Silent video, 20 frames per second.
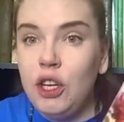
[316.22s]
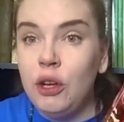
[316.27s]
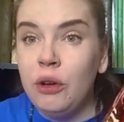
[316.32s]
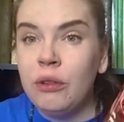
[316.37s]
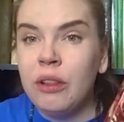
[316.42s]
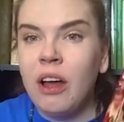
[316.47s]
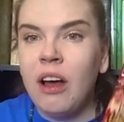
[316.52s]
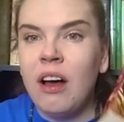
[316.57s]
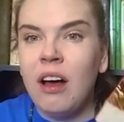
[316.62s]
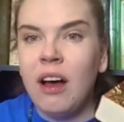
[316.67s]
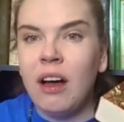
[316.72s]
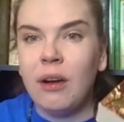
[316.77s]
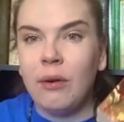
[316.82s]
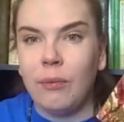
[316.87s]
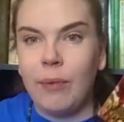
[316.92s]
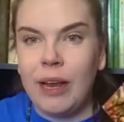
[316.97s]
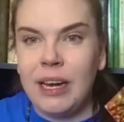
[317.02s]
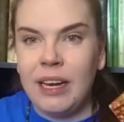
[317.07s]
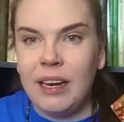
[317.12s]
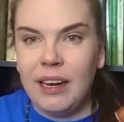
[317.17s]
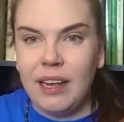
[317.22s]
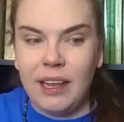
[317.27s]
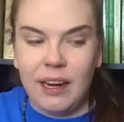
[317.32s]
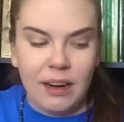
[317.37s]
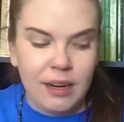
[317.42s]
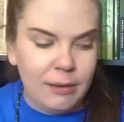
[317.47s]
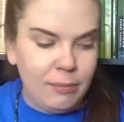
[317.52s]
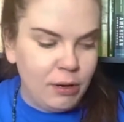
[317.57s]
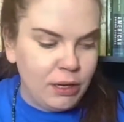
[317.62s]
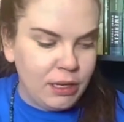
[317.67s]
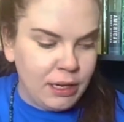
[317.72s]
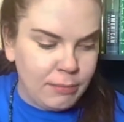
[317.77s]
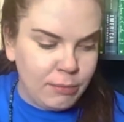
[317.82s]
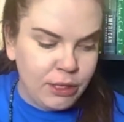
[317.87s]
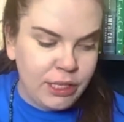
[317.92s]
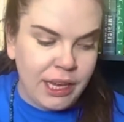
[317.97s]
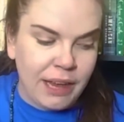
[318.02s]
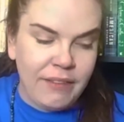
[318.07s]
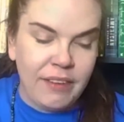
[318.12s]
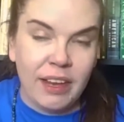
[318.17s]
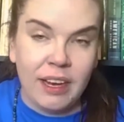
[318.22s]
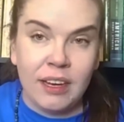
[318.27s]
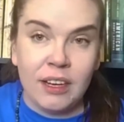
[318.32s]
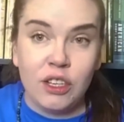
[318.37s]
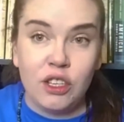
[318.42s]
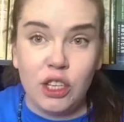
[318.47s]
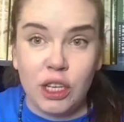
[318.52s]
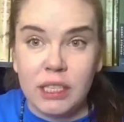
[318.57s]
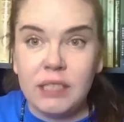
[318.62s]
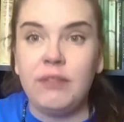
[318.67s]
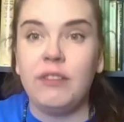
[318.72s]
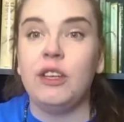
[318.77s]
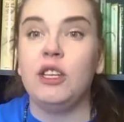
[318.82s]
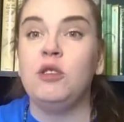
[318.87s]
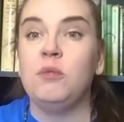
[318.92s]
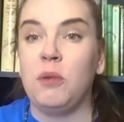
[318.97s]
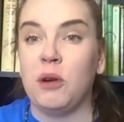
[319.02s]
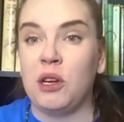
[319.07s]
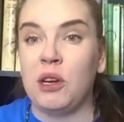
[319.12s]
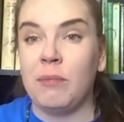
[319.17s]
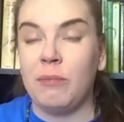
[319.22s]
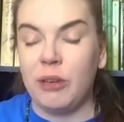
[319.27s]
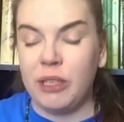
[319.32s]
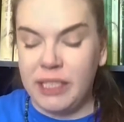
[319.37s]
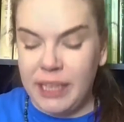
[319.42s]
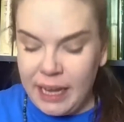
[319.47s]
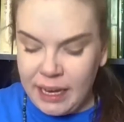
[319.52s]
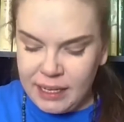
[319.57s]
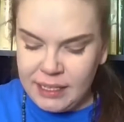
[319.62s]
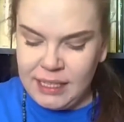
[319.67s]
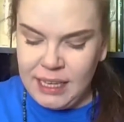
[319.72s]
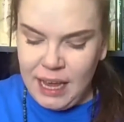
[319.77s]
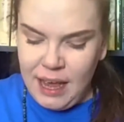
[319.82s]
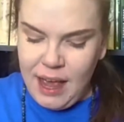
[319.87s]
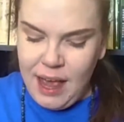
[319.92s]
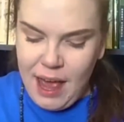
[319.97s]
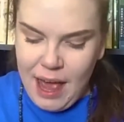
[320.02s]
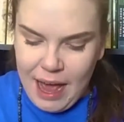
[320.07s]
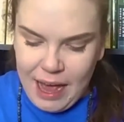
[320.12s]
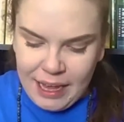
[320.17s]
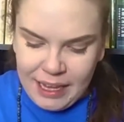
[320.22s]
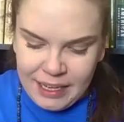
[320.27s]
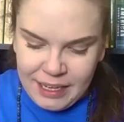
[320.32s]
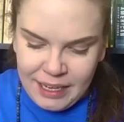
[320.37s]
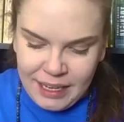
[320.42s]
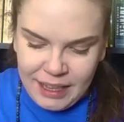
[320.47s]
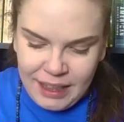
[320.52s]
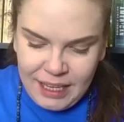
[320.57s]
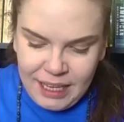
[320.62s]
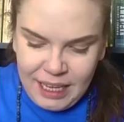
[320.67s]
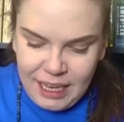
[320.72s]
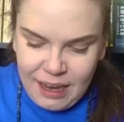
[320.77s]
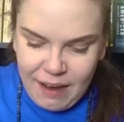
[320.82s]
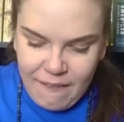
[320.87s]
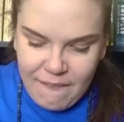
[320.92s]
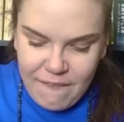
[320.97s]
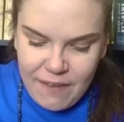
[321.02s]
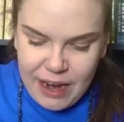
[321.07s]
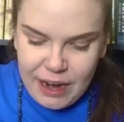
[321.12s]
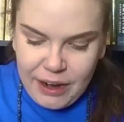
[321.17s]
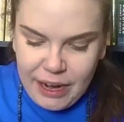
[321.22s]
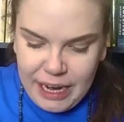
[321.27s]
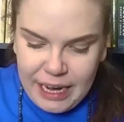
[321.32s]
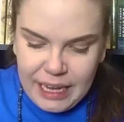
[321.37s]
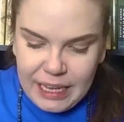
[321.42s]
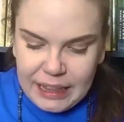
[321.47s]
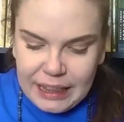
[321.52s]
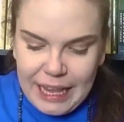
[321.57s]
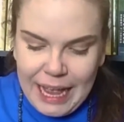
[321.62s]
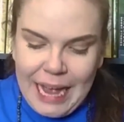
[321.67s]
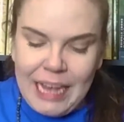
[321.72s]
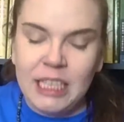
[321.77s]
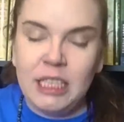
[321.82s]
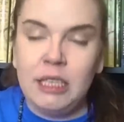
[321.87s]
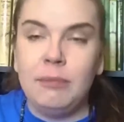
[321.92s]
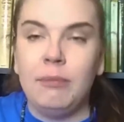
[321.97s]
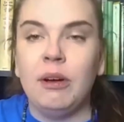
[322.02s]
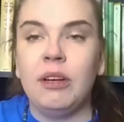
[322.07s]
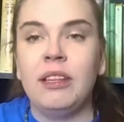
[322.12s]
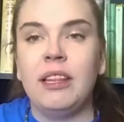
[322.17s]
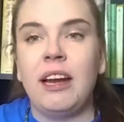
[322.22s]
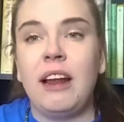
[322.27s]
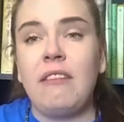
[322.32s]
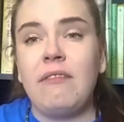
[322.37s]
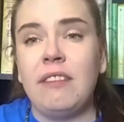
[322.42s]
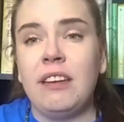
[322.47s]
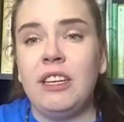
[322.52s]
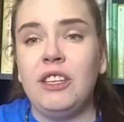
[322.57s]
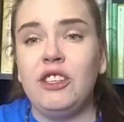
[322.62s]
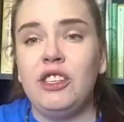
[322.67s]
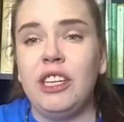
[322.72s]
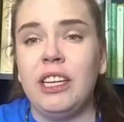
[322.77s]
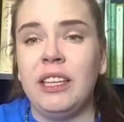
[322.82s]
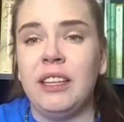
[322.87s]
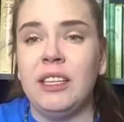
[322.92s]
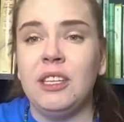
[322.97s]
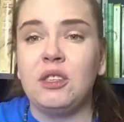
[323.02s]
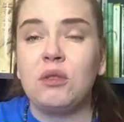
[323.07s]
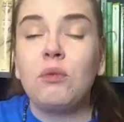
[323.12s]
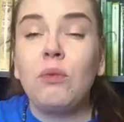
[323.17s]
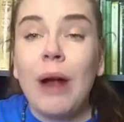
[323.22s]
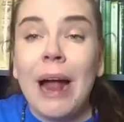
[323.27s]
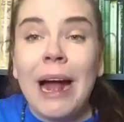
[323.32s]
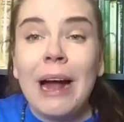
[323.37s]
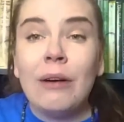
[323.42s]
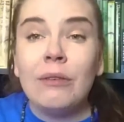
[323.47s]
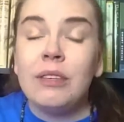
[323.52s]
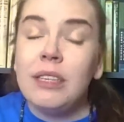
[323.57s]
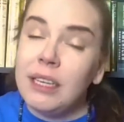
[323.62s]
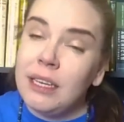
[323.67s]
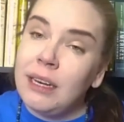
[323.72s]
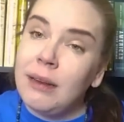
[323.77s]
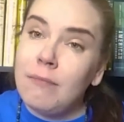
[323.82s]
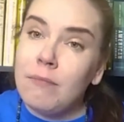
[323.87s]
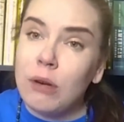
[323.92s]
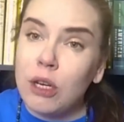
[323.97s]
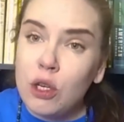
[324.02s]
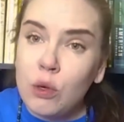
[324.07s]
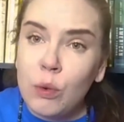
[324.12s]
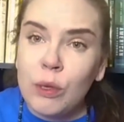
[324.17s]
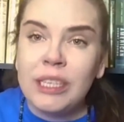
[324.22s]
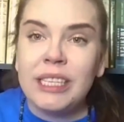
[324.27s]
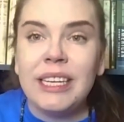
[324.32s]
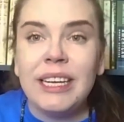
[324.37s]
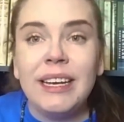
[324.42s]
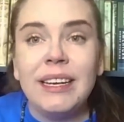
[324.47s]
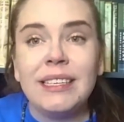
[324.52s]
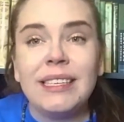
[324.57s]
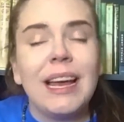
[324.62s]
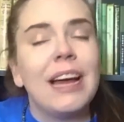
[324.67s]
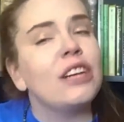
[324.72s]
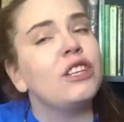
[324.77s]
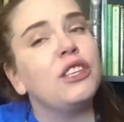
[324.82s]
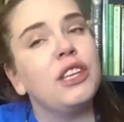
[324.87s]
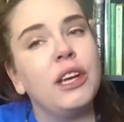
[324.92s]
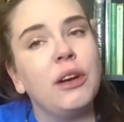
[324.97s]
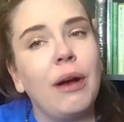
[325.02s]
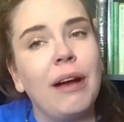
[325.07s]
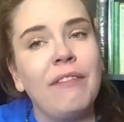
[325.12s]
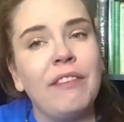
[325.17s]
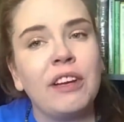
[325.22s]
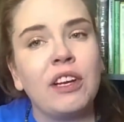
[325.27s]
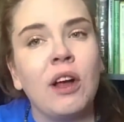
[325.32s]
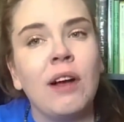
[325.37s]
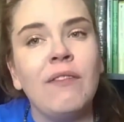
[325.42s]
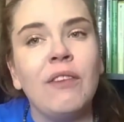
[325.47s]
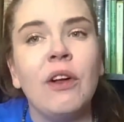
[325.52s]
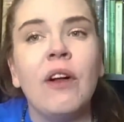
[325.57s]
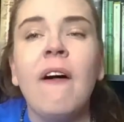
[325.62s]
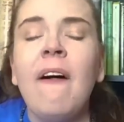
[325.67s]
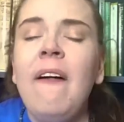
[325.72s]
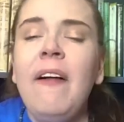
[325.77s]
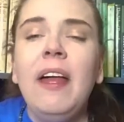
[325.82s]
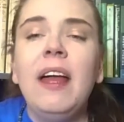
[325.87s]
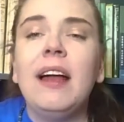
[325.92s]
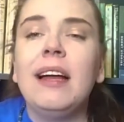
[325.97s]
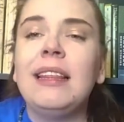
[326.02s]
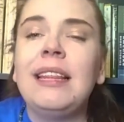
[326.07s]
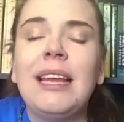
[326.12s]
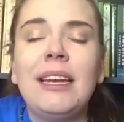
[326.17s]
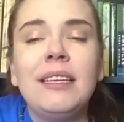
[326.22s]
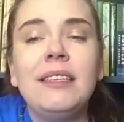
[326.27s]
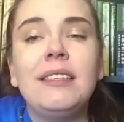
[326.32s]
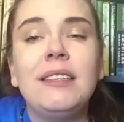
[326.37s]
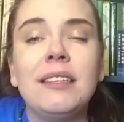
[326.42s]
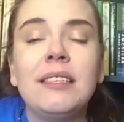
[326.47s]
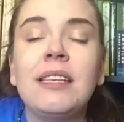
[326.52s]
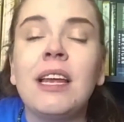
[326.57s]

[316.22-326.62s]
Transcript: too long, ready to get on to book number seven, just finished book number six. And the very last book that I finished in this round, number 20, is actually a graphic novel, and that is